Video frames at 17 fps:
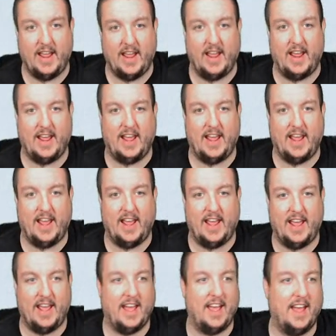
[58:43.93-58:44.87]

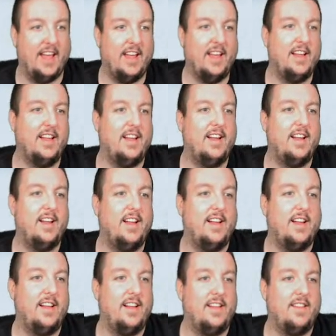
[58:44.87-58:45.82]
Yeah.
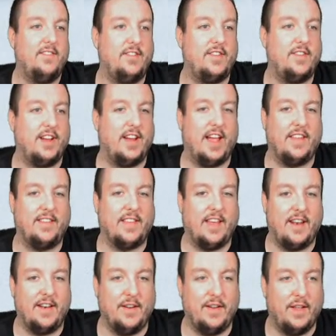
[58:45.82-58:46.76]
Let me show you guys how
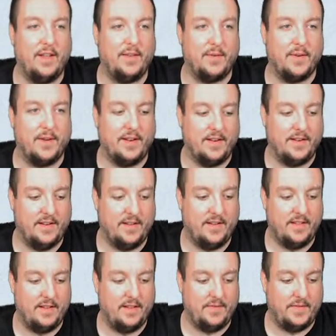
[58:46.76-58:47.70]
to do this one.
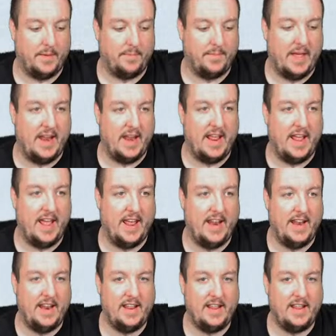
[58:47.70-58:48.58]
Lift up that head.